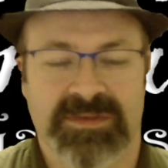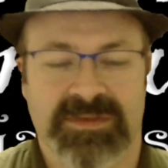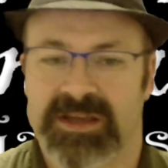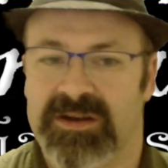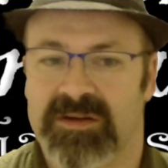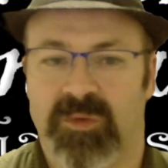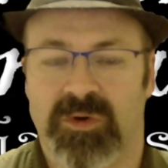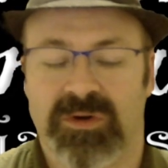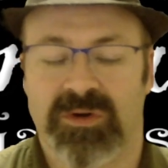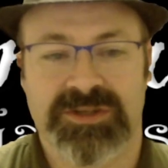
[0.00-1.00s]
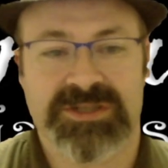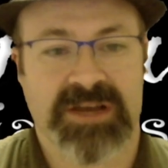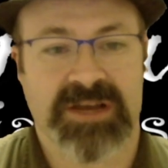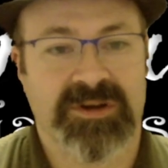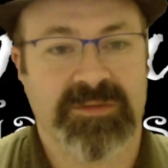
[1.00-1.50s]
And our mortal
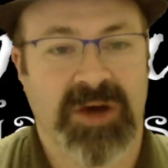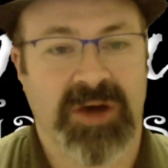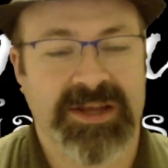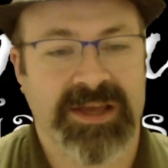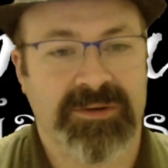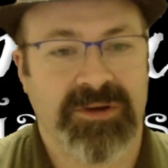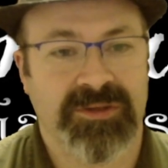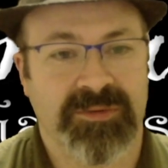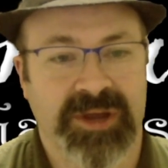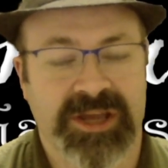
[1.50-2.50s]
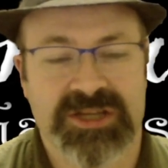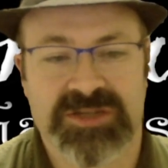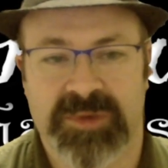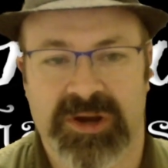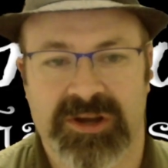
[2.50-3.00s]
discovered a body out on the
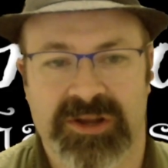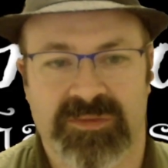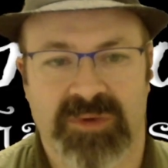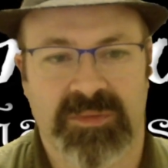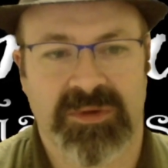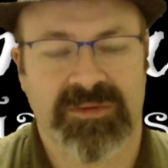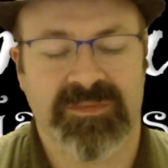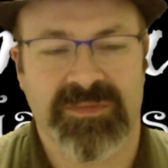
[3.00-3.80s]
range buried in the rubble.